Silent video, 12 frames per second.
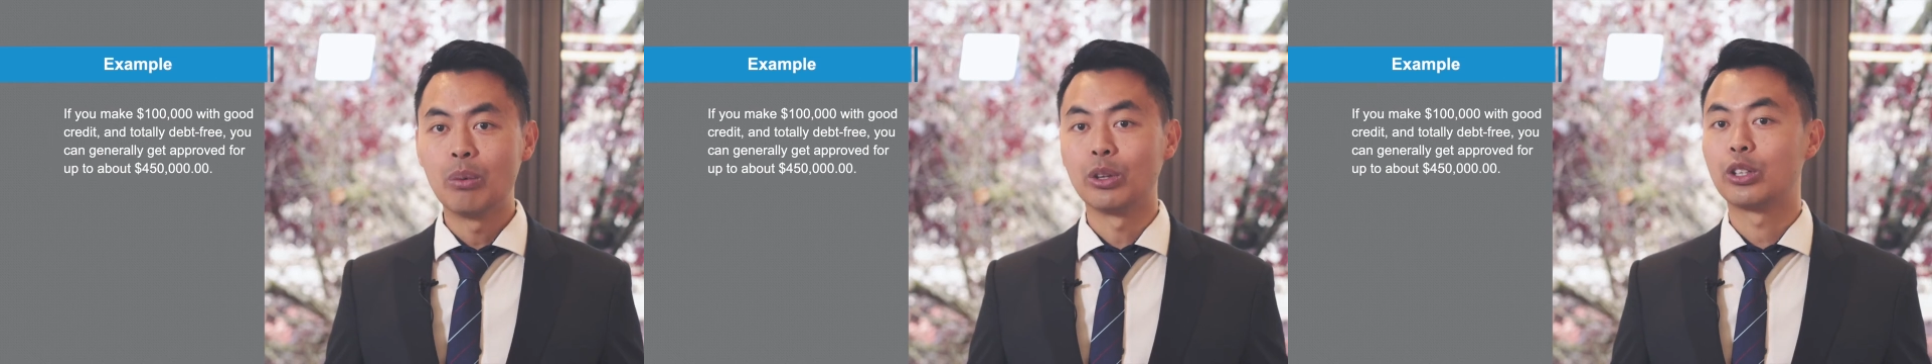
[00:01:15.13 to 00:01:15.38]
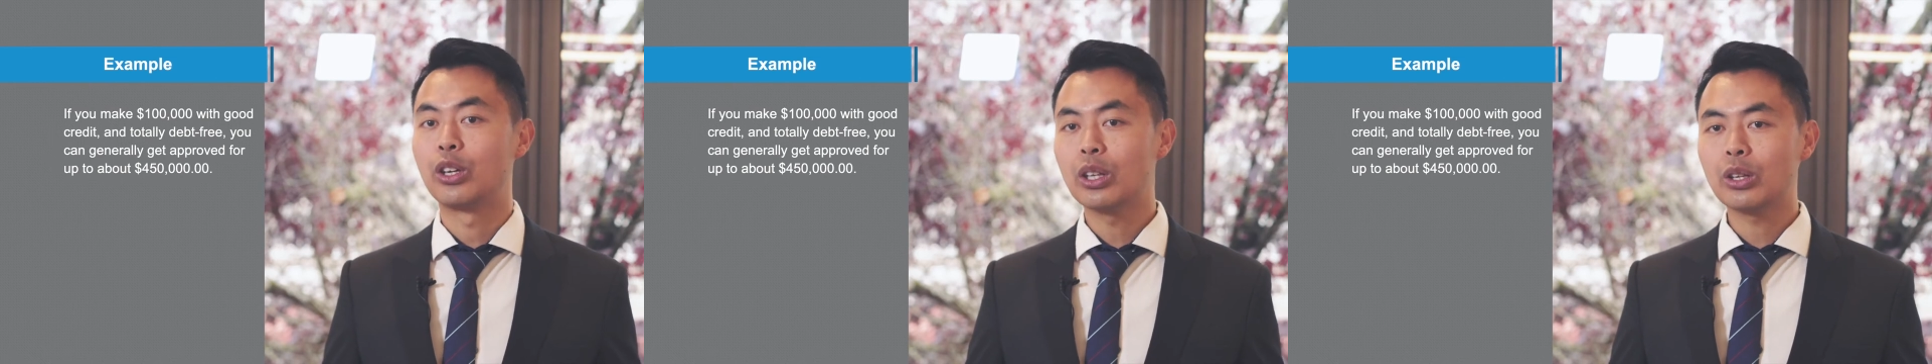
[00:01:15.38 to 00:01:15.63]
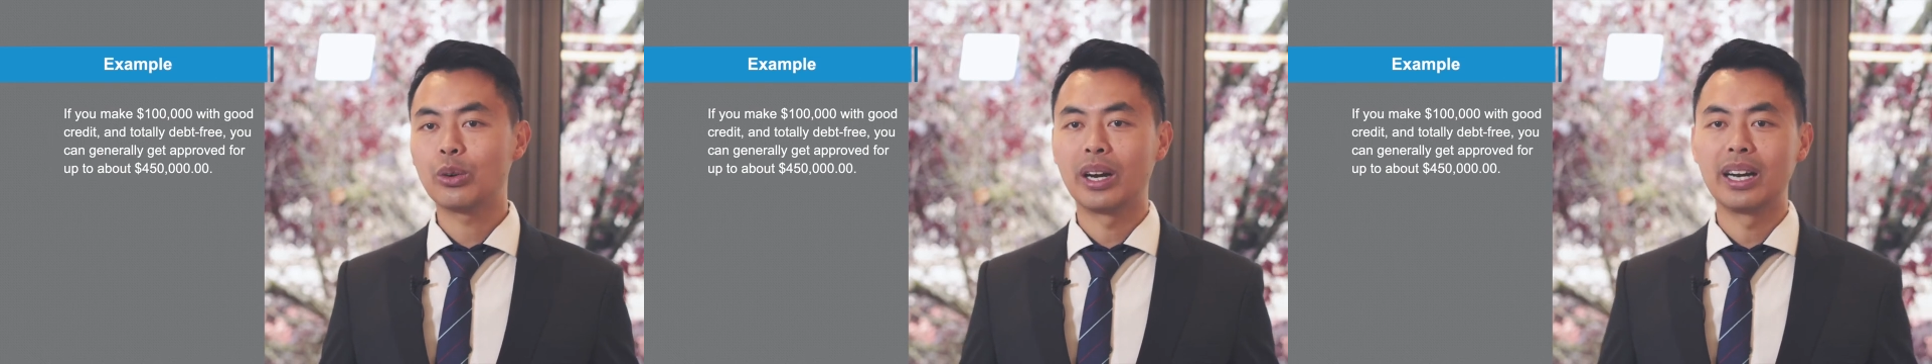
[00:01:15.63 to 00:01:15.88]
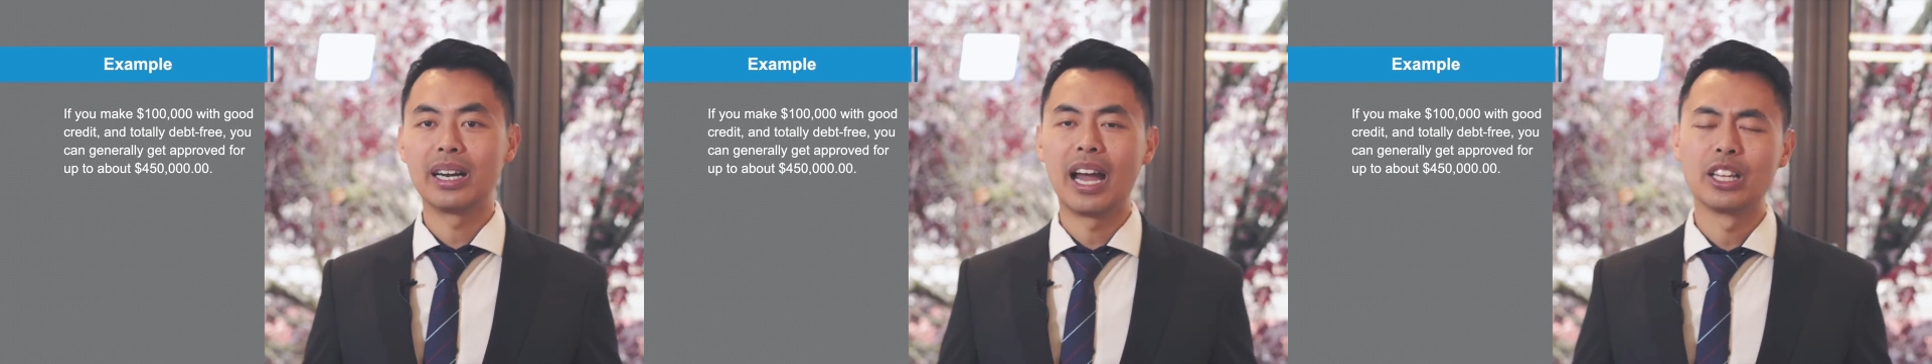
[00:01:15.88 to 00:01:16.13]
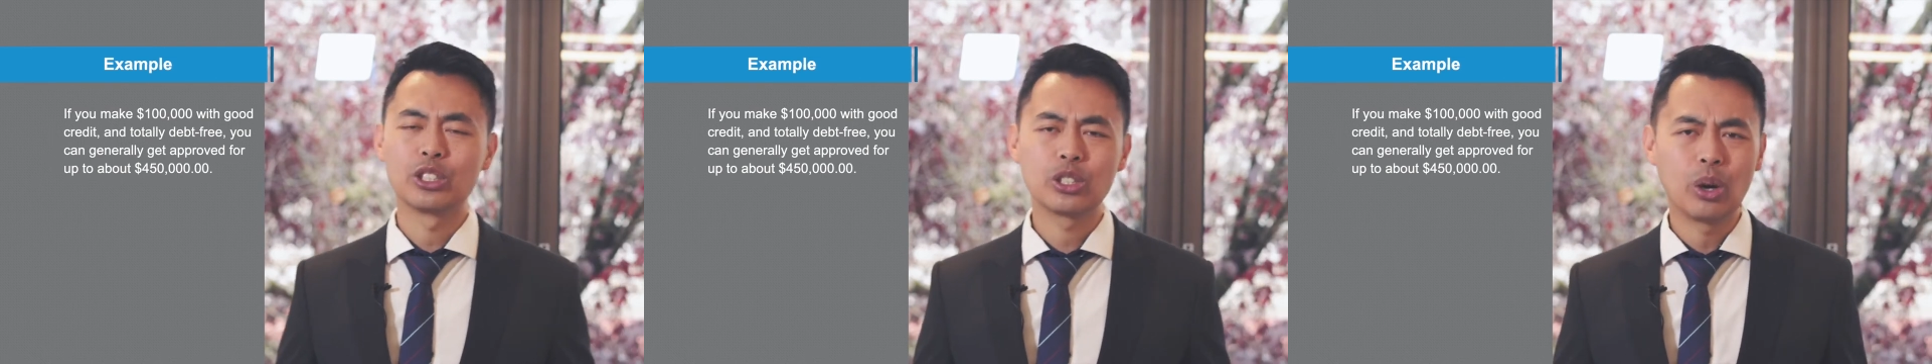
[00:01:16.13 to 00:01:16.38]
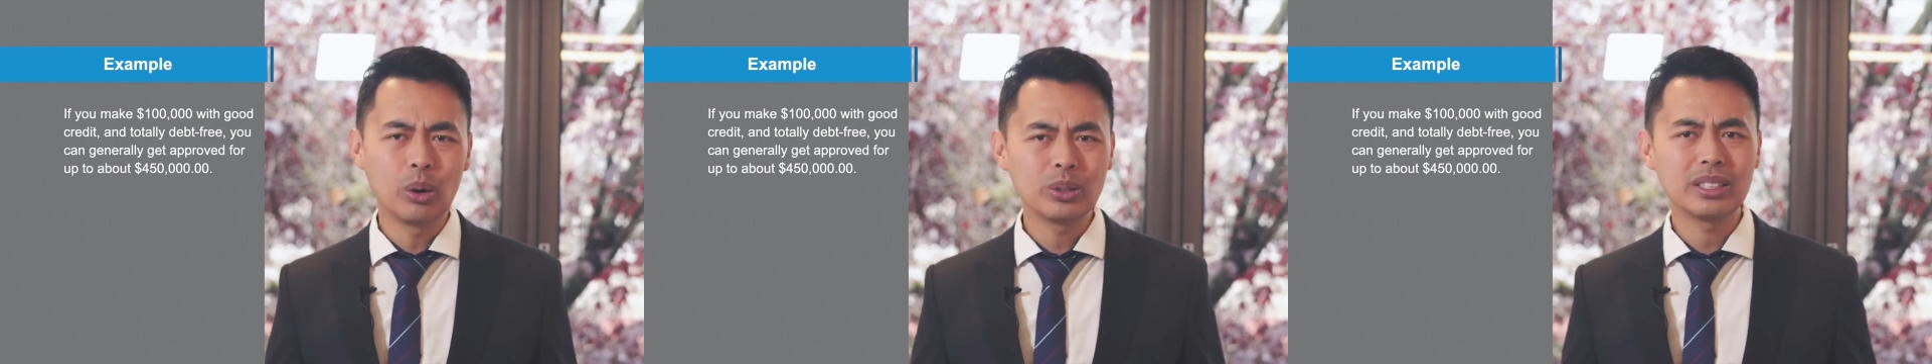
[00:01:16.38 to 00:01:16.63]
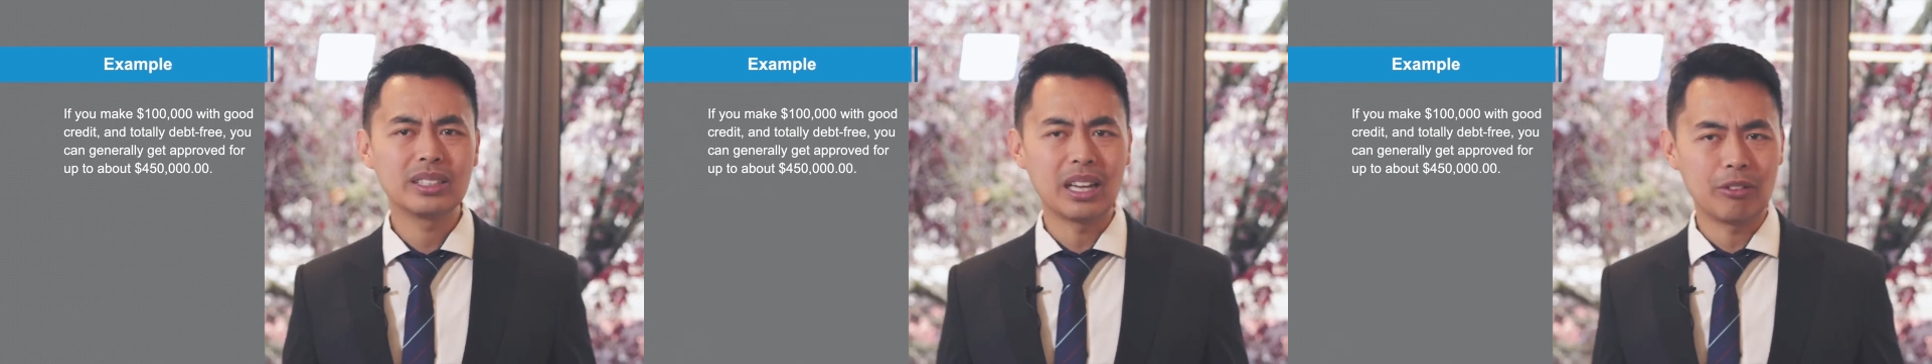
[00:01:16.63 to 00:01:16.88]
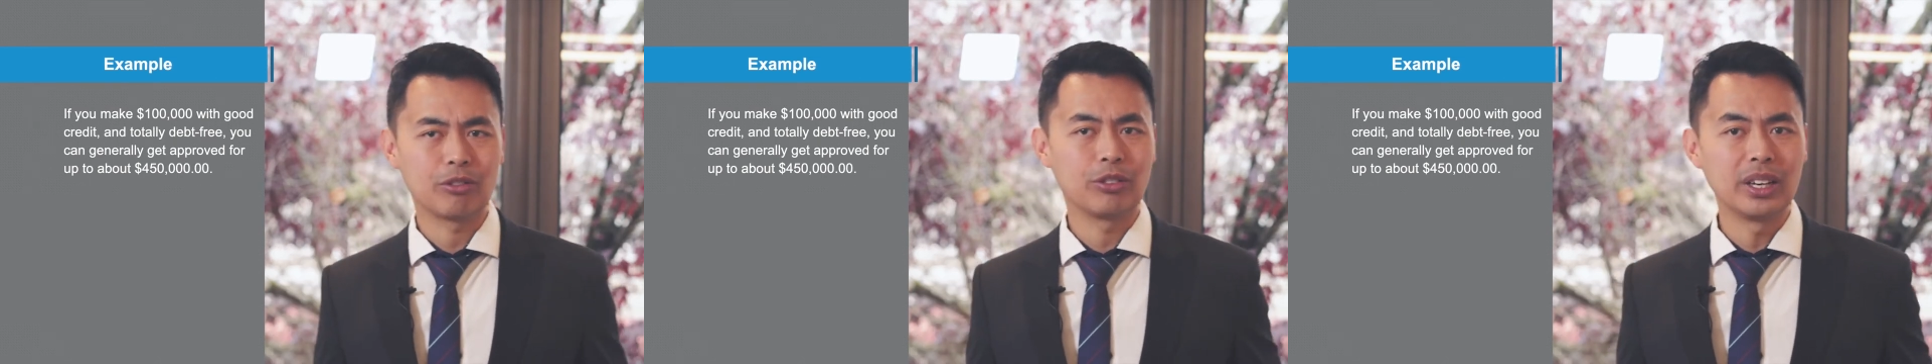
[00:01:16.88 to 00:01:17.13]
with good credit and totally
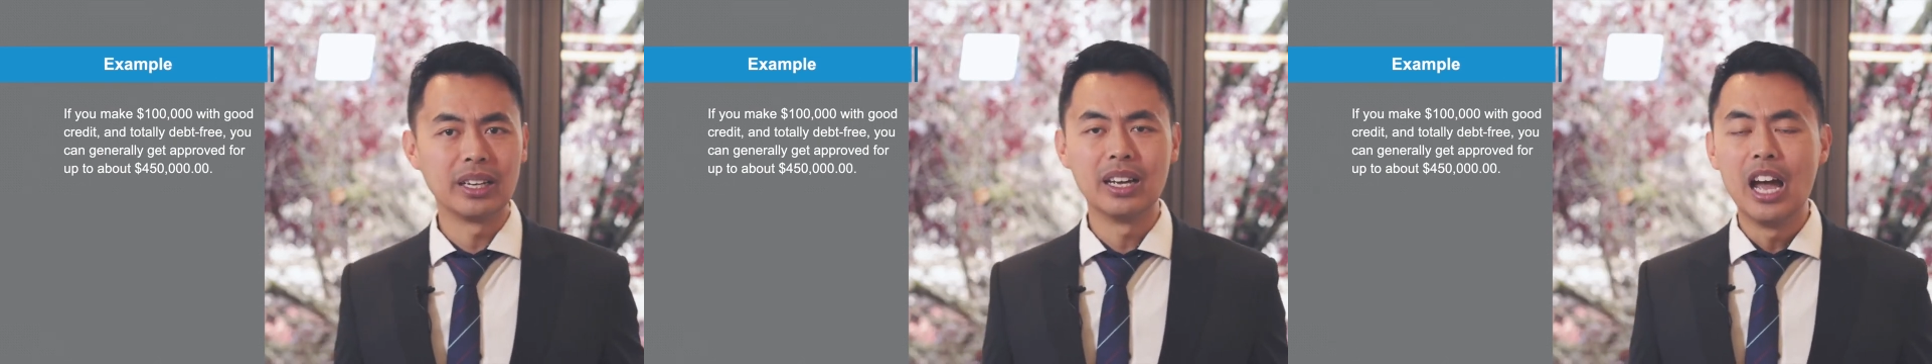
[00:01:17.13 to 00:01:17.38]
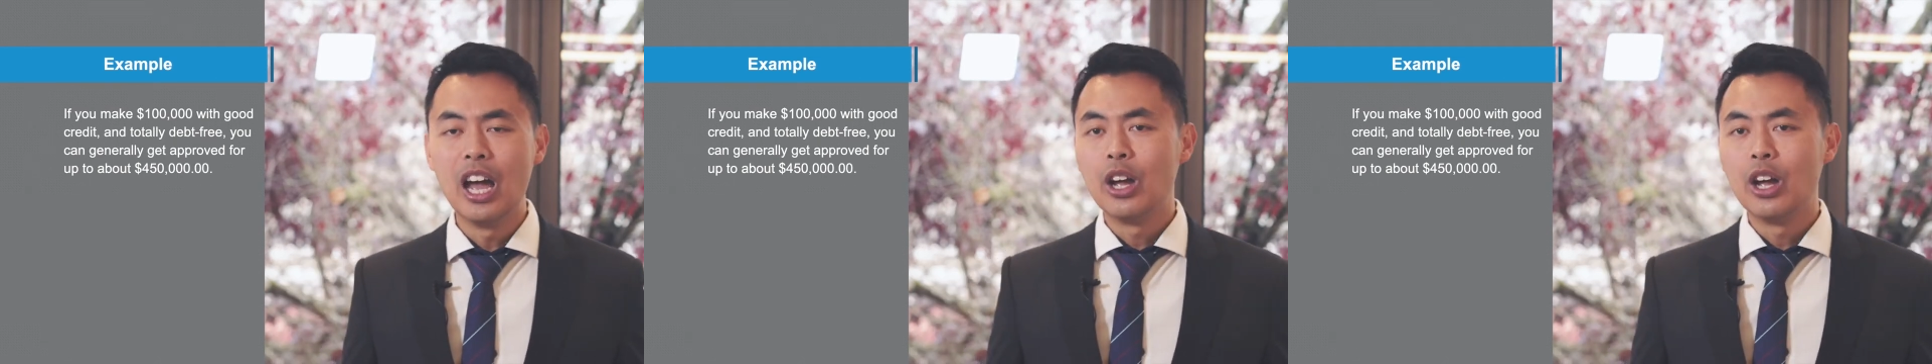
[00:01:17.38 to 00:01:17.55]
debt-free,